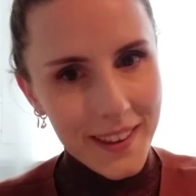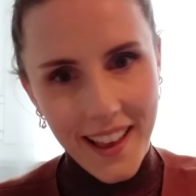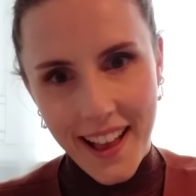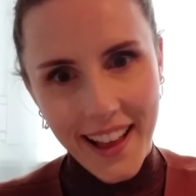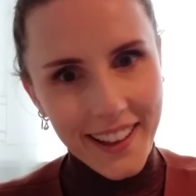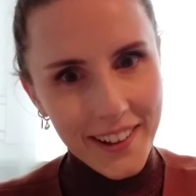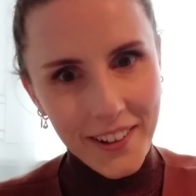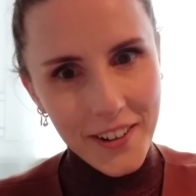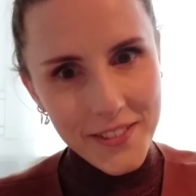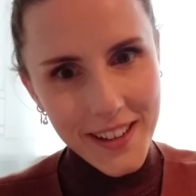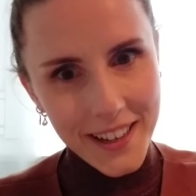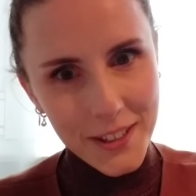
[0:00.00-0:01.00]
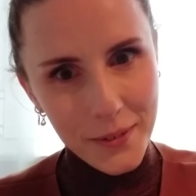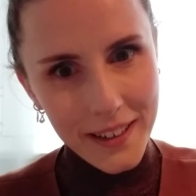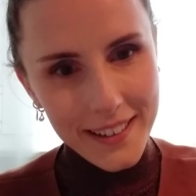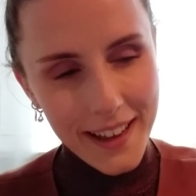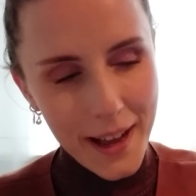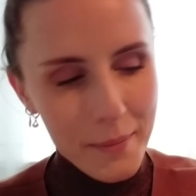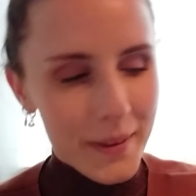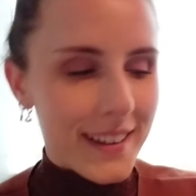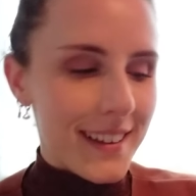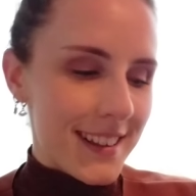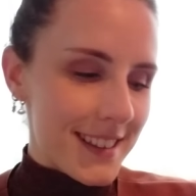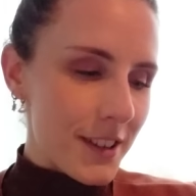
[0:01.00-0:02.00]
I can contact you anytime.
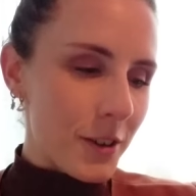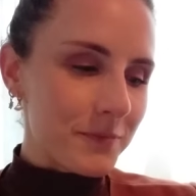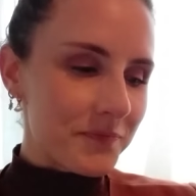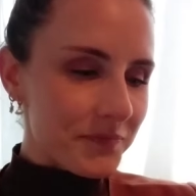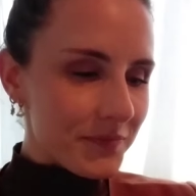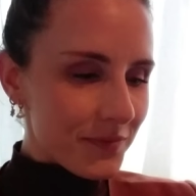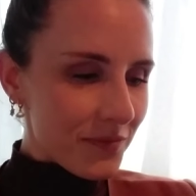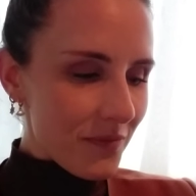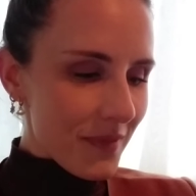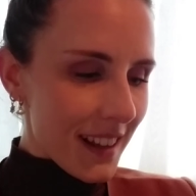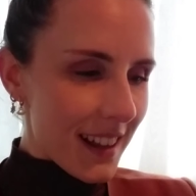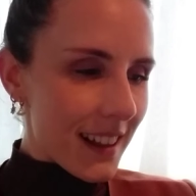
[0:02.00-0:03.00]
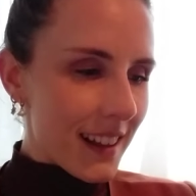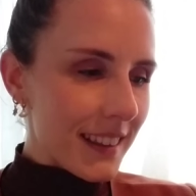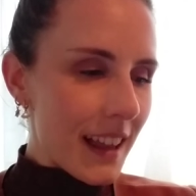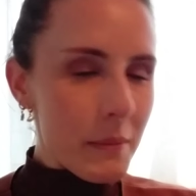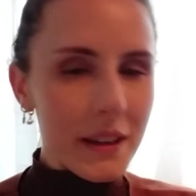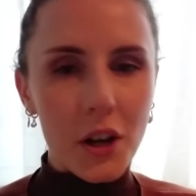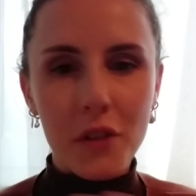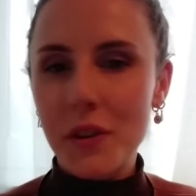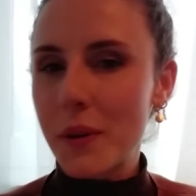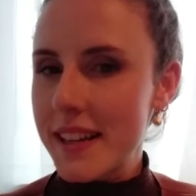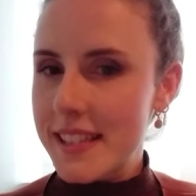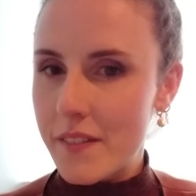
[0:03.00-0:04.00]
So let me know if you
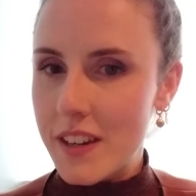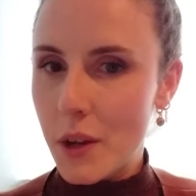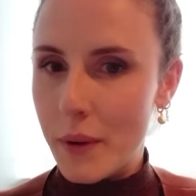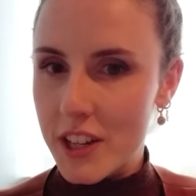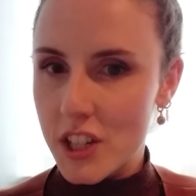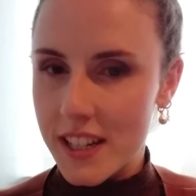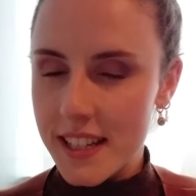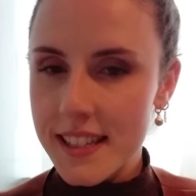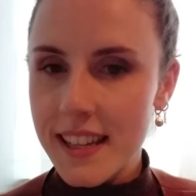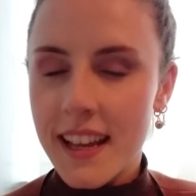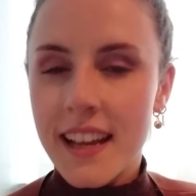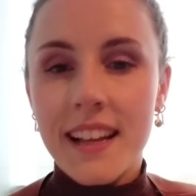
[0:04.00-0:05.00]
guys have any questions.